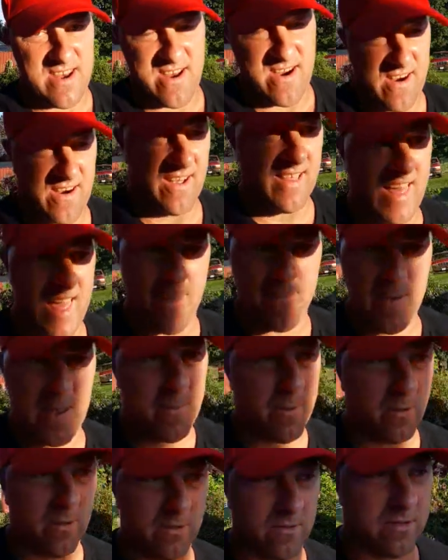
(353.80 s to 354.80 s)
there. A lot of
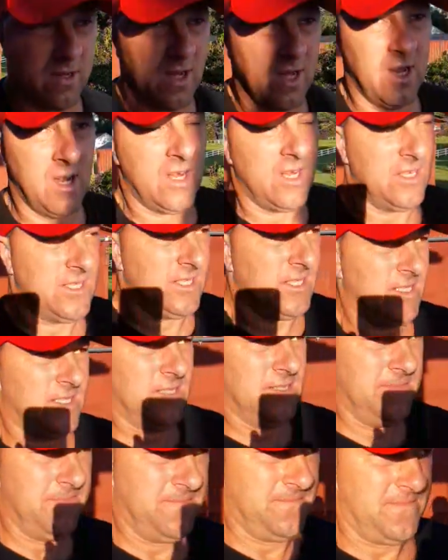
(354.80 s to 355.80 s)
people
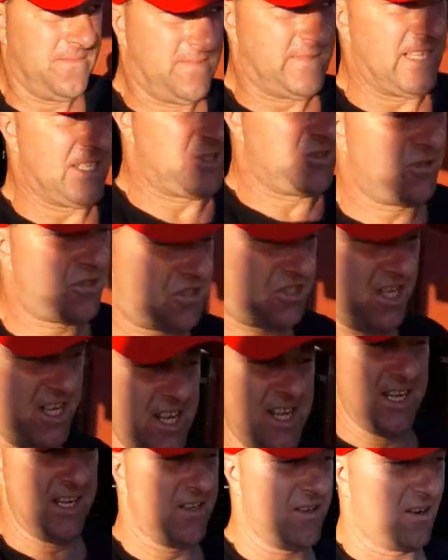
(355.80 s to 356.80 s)
that you
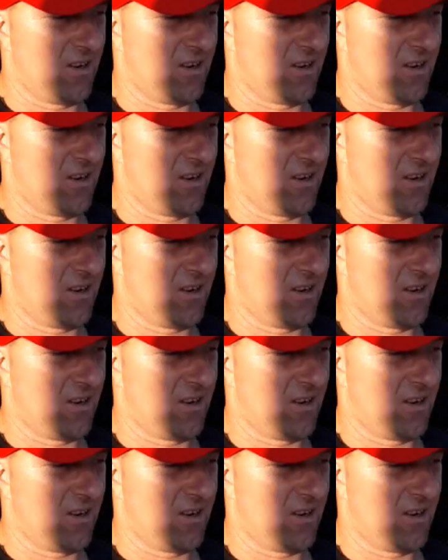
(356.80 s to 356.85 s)
see